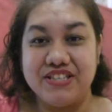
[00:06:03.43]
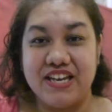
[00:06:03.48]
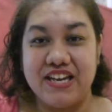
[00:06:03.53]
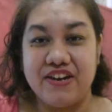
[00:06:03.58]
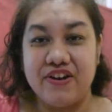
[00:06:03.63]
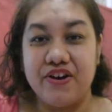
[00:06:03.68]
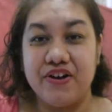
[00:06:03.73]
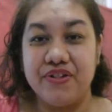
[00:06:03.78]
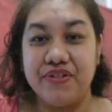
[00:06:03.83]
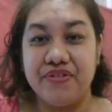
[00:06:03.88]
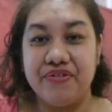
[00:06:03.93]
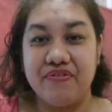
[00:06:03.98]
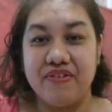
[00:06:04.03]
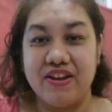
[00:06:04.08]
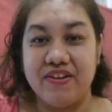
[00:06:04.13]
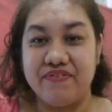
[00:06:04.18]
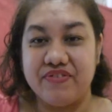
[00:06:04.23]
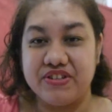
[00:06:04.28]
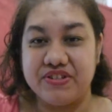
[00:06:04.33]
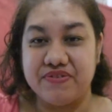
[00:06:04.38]
and all three
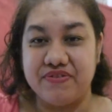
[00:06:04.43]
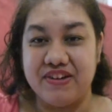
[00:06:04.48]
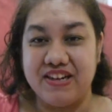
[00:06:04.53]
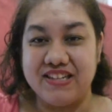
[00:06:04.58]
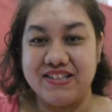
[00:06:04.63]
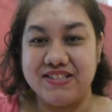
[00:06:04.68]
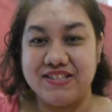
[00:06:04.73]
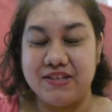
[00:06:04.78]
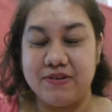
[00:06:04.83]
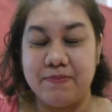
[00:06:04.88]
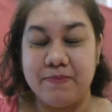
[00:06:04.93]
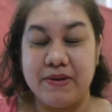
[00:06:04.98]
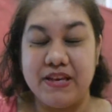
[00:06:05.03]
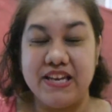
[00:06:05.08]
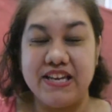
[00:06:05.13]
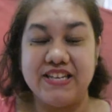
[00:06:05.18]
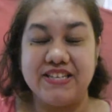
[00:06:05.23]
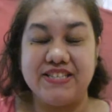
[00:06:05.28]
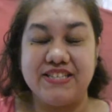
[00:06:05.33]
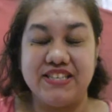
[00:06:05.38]
of us went. So
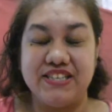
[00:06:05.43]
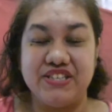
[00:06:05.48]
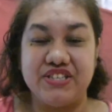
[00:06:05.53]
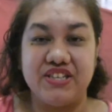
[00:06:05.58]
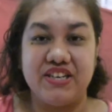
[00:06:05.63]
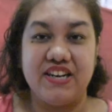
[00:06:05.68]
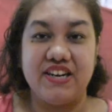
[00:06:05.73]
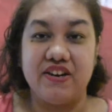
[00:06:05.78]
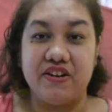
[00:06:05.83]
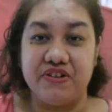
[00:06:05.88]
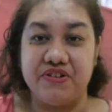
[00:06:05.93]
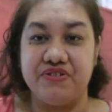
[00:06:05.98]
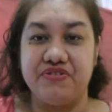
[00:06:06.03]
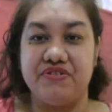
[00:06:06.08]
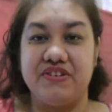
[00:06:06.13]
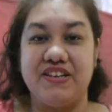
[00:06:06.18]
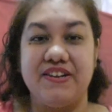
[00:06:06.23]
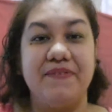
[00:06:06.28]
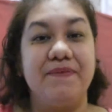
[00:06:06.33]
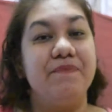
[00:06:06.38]
me, CJ, and
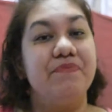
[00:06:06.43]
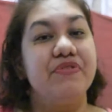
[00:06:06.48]
Audrey.